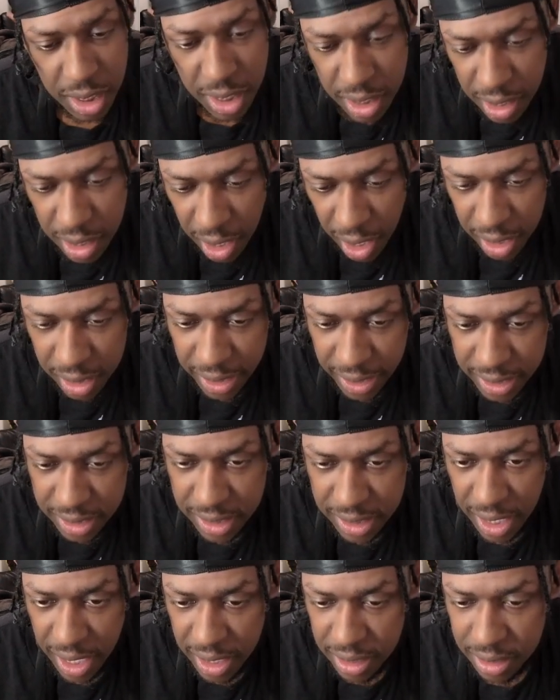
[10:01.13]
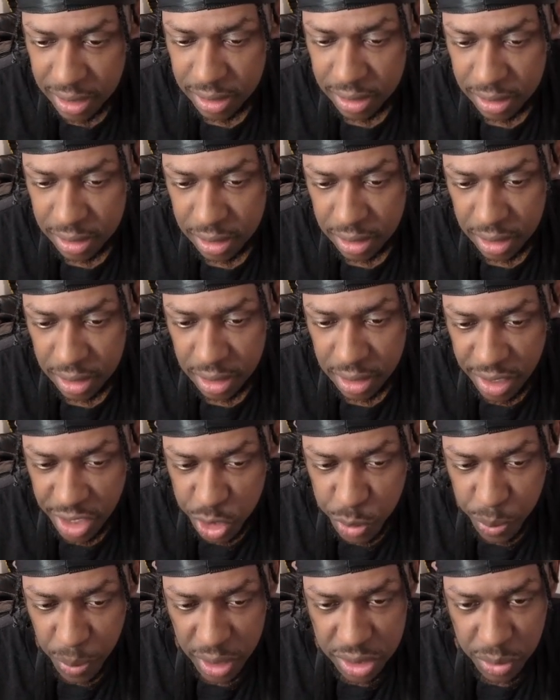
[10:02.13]
I like that.
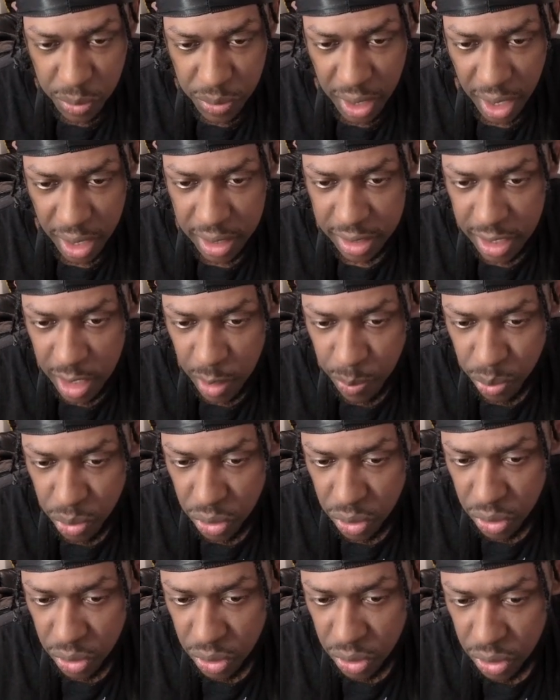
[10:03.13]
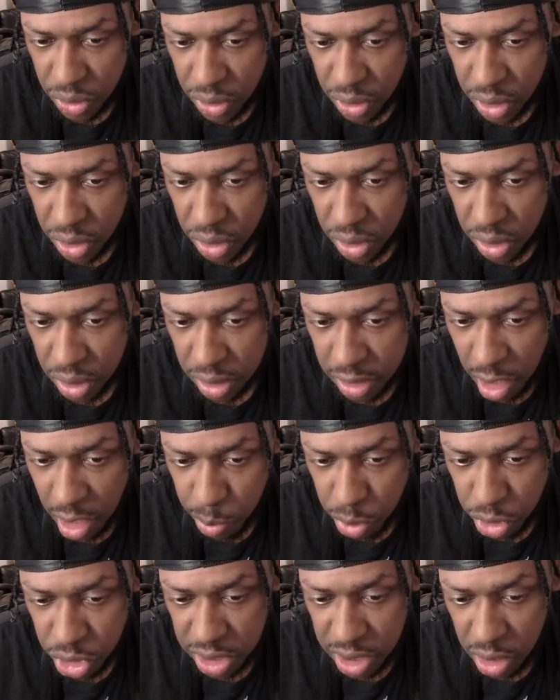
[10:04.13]
Especially we got a couple
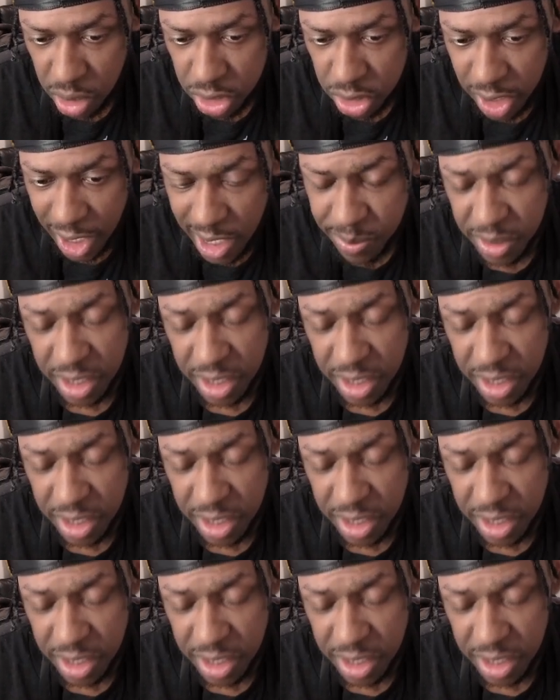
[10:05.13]
Steel types.